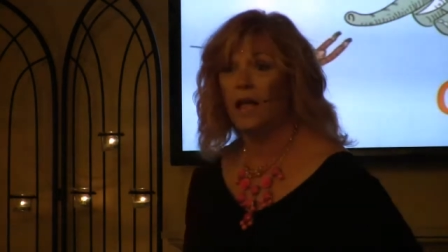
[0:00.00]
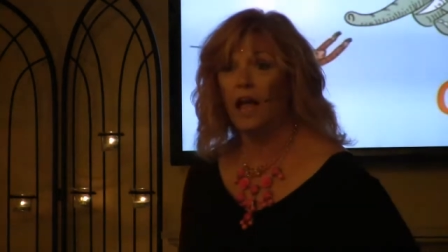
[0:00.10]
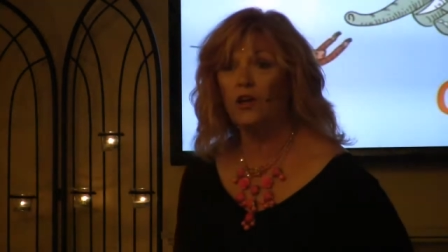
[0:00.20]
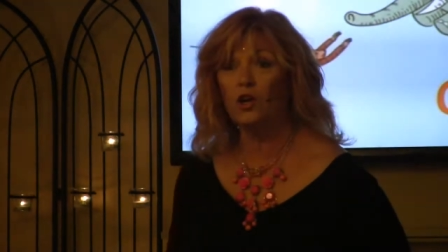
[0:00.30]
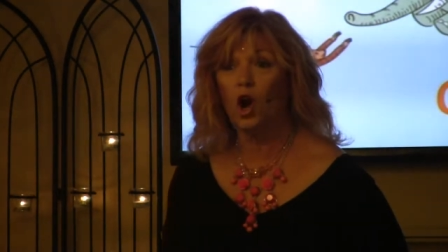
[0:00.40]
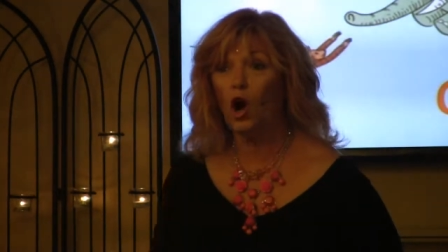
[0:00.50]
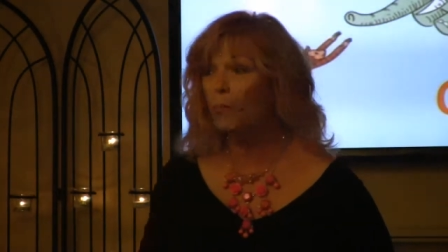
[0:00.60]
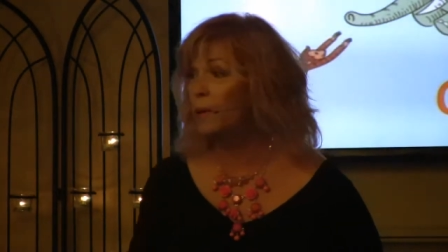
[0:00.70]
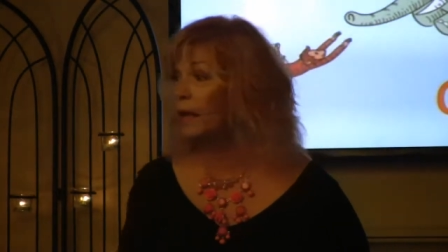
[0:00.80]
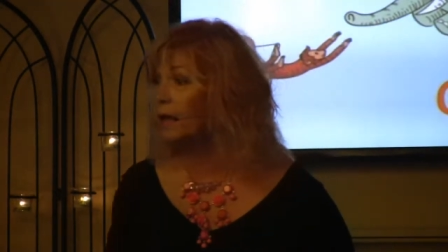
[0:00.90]
And you're
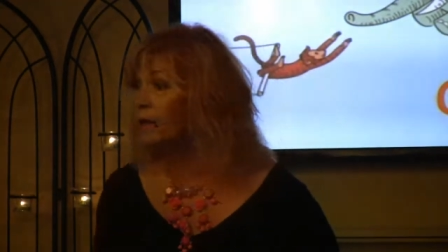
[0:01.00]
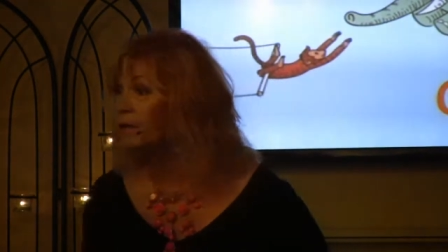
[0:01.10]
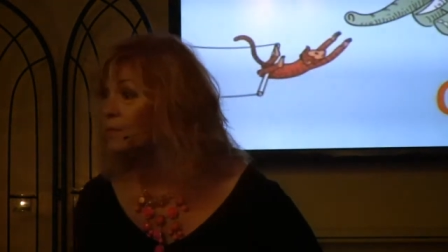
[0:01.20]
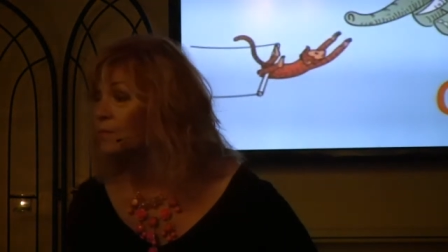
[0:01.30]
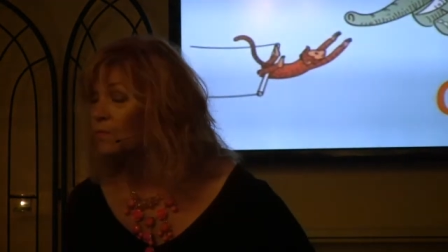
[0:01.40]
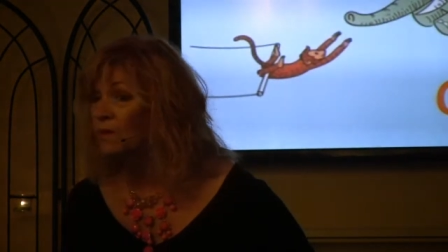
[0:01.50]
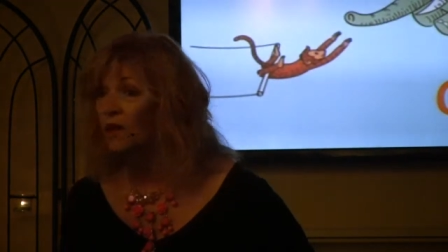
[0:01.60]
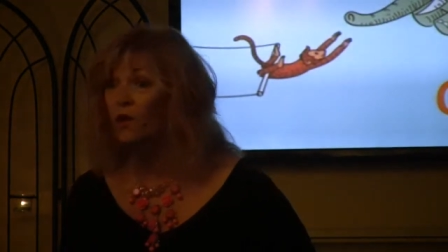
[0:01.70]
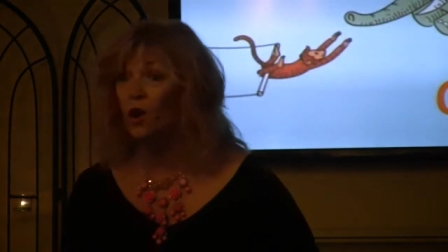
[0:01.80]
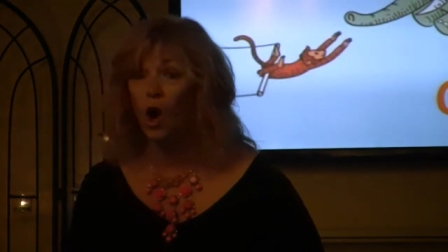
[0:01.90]
hoping,
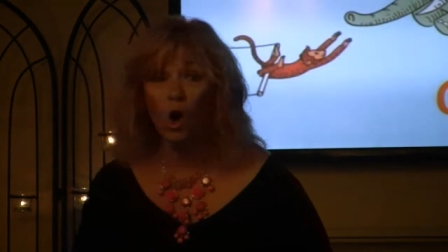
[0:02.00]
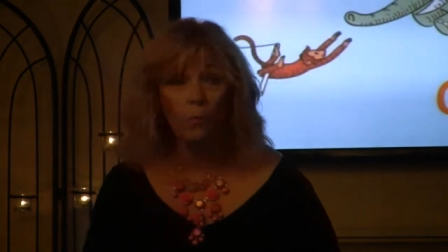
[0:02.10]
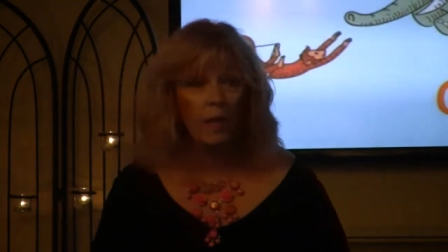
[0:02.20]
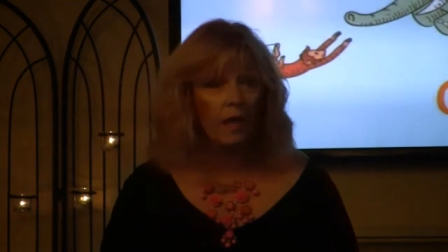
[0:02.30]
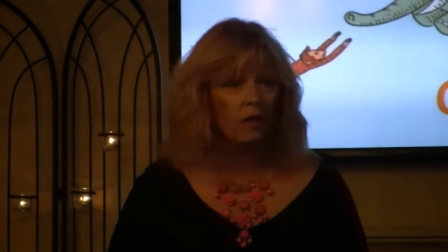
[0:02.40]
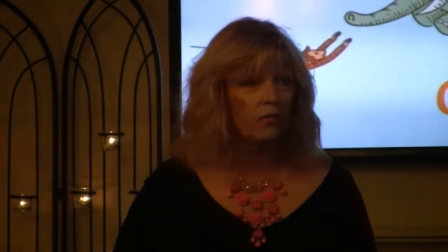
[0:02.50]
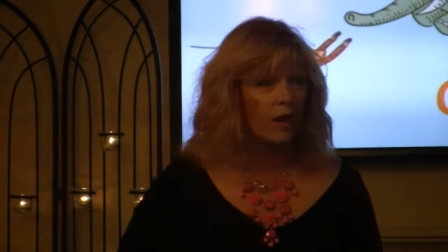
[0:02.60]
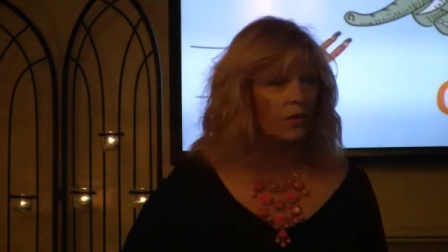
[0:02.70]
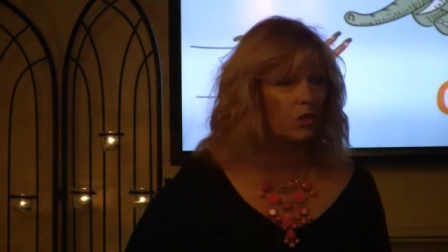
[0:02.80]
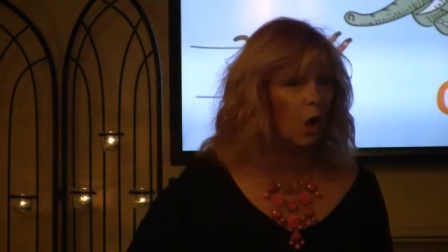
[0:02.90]
you're hoping, you've
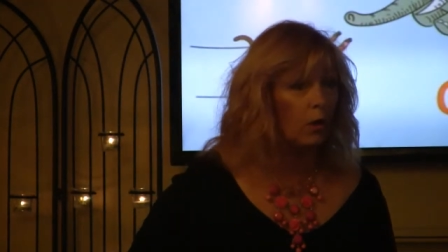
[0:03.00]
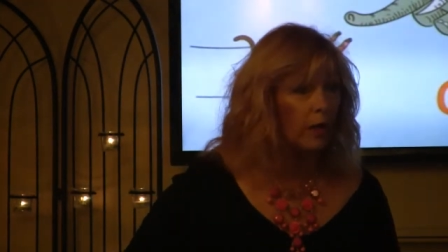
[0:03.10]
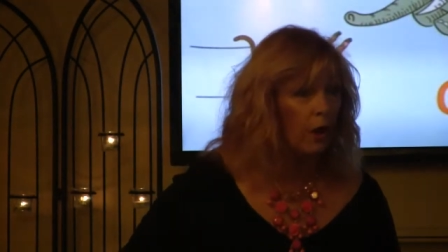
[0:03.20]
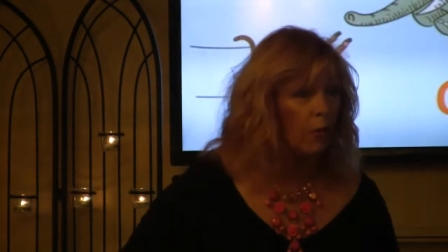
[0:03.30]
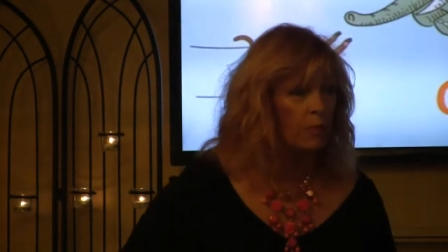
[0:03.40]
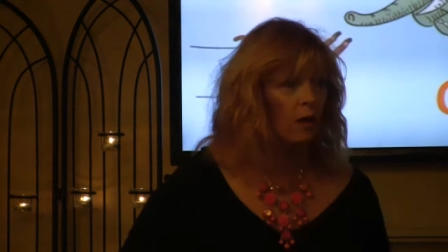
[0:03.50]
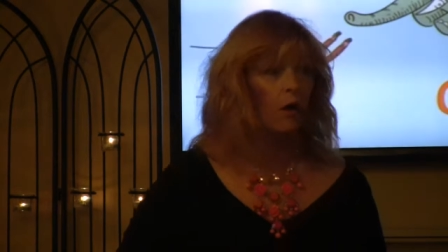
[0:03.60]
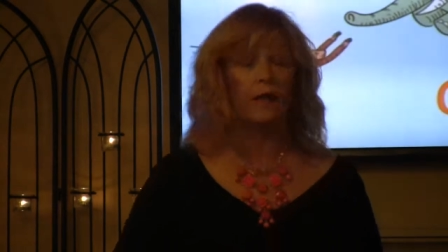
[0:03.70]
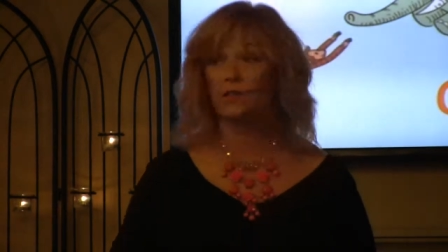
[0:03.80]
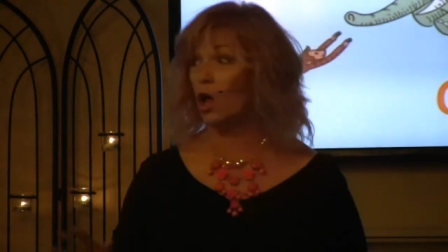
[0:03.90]
got this holy hope
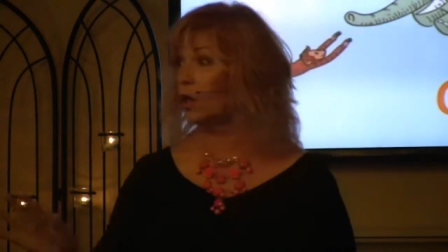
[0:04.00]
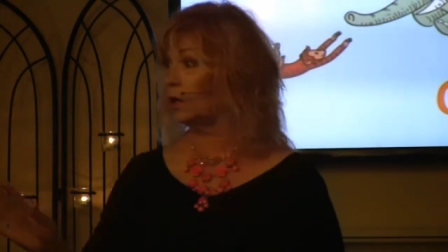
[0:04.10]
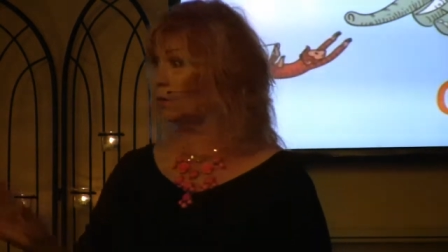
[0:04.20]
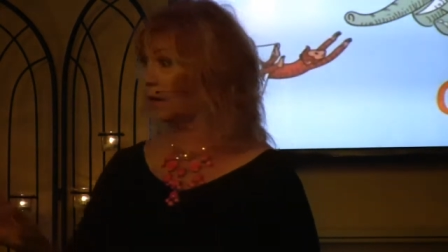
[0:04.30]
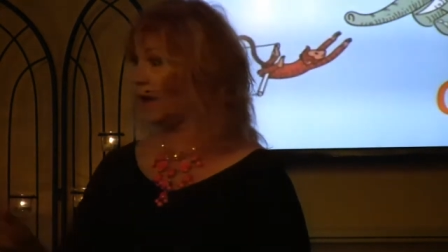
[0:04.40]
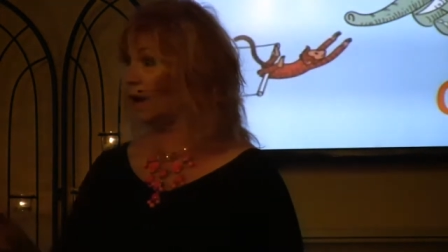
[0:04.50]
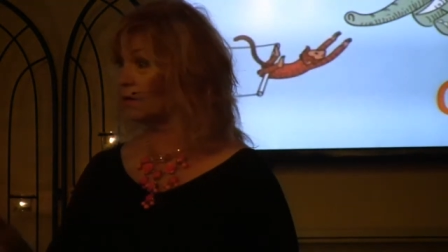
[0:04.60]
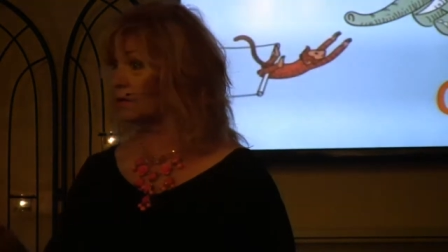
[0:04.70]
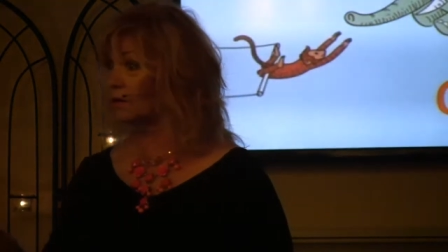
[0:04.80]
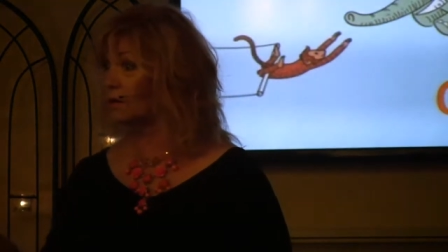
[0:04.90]
that it's all going to work
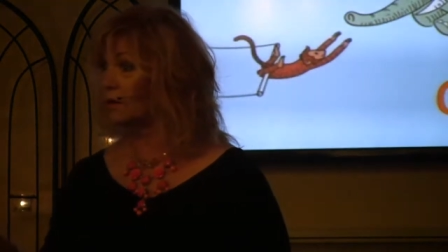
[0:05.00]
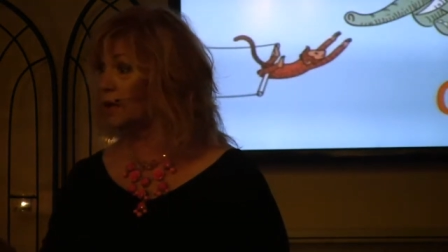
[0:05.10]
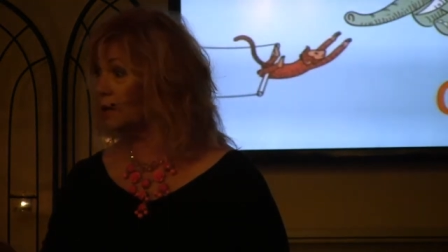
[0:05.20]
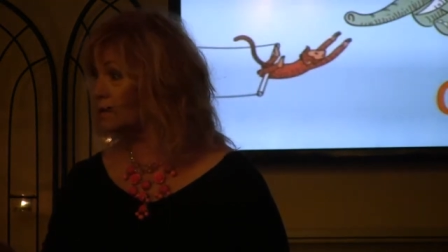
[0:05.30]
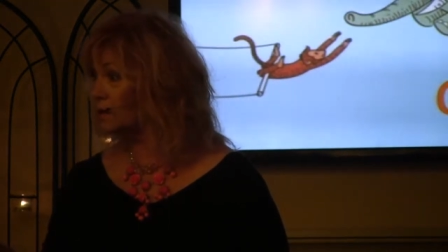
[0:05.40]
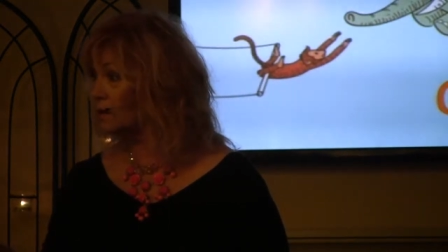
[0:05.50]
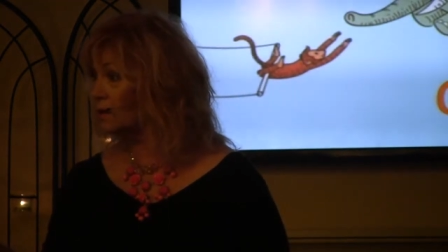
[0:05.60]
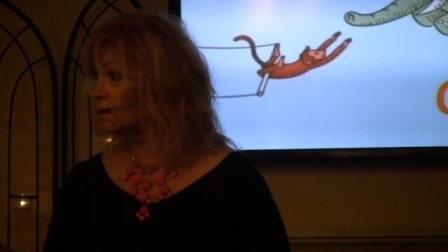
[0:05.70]
out. Yes?